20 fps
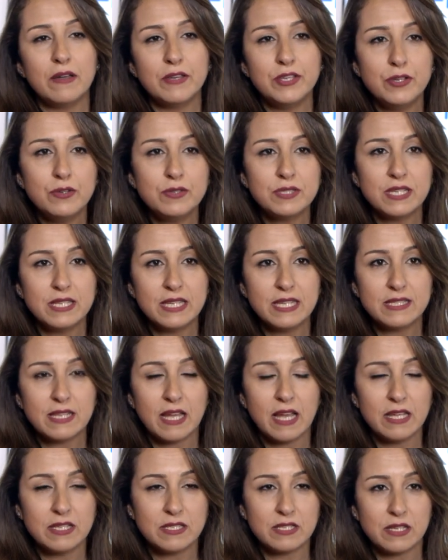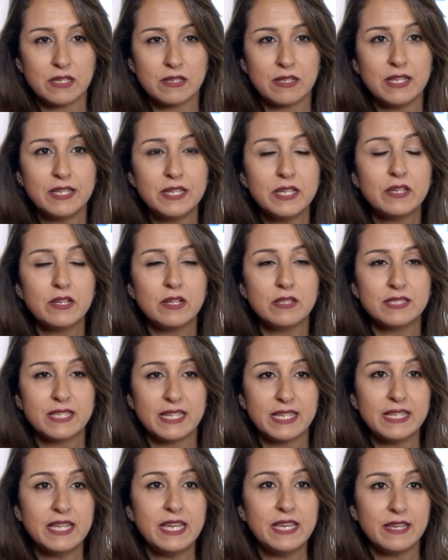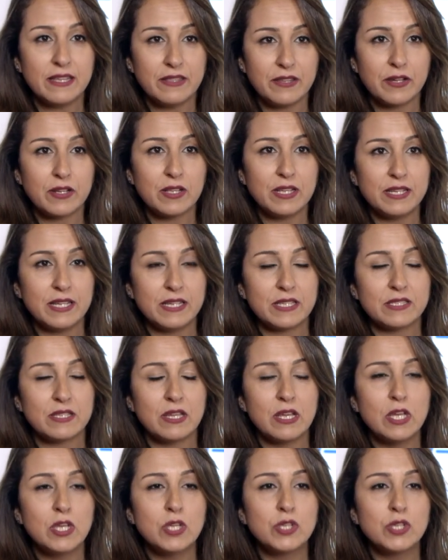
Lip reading: using it as a clinical technique in their clinics.